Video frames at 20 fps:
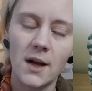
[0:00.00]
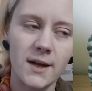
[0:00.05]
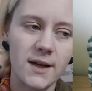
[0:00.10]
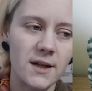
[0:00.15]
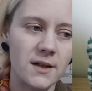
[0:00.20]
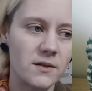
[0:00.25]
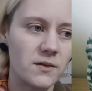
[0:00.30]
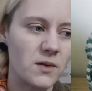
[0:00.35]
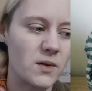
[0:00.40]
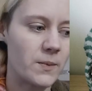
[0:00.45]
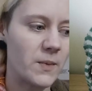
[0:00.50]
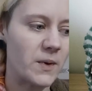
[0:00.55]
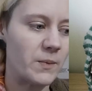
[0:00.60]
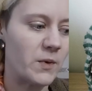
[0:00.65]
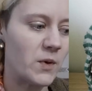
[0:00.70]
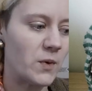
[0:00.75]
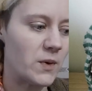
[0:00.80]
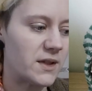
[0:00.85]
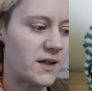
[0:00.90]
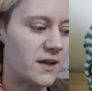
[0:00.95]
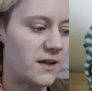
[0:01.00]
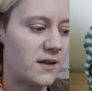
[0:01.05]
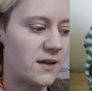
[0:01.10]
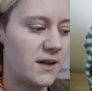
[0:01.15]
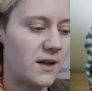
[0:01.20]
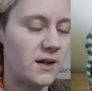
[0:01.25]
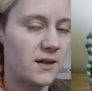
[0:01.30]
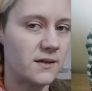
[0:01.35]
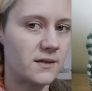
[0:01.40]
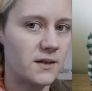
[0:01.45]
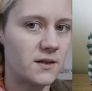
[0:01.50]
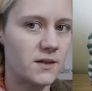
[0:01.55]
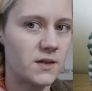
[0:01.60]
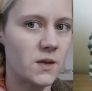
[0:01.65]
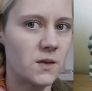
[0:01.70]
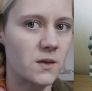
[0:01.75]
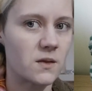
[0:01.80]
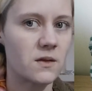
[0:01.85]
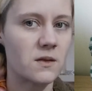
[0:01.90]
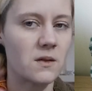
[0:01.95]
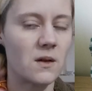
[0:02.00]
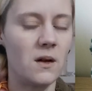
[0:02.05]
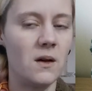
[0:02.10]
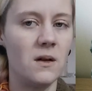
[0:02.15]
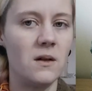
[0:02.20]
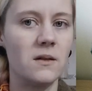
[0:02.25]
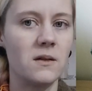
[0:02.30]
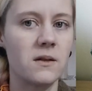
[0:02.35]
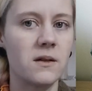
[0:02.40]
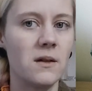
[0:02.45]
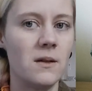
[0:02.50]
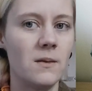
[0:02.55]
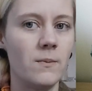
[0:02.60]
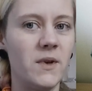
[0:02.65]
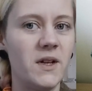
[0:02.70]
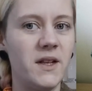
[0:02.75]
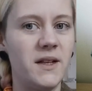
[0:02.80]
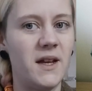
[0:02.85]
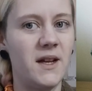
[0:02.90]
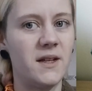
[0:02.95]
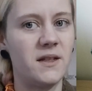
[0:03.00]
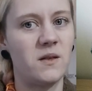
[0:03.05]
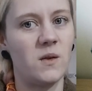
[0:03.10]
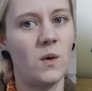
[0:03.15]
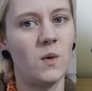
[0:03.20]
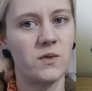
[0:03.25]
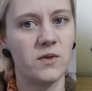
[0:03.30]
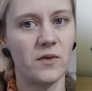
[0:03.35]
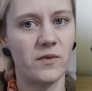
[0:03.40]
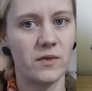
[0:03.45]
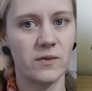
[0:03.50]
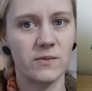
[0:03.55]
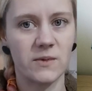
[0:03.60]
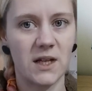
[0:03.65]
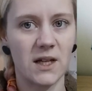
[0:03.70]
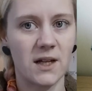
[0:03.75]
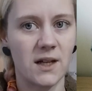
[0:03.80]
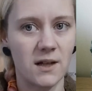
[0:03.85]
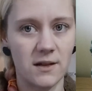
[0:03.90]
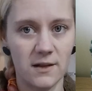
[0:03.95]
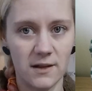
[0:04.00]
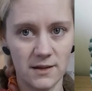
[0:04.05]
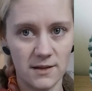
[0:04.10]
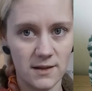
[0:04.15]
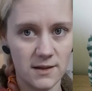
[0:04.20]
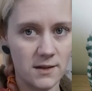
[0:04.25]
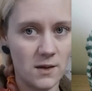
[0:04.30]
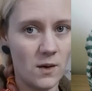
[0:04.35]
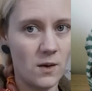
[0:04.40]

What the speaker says: I cannot remember what the hat and socks called, but that's also from Tinkernets.